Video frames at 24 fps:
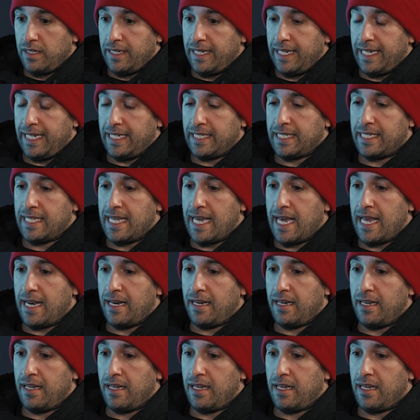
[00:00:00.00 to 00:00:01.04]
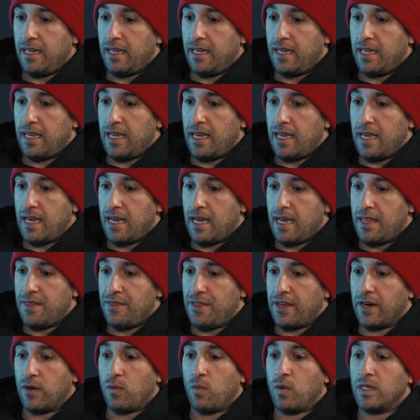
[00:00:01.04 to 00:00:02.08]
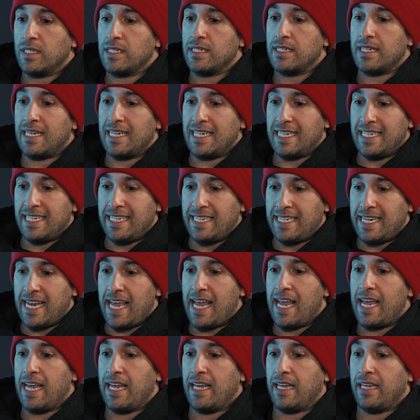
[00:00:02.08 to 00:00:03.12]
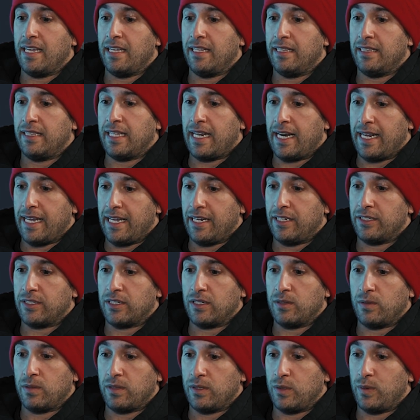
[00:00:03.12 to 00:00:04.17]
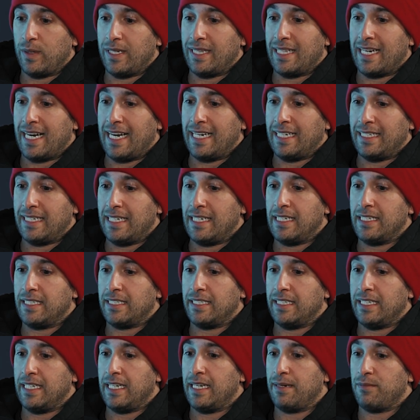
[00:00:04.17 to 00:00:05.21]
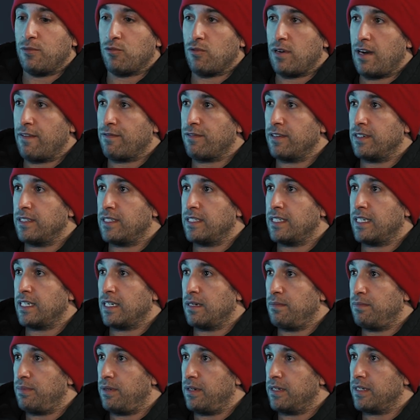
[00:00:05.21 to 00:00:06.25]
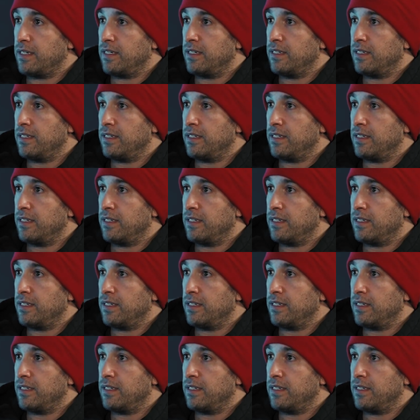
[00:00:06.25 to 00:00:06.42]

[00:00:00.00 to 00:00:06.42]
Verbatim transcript: it's that there wasn't a day that I interned with Louie that I didn't see him referencing a book,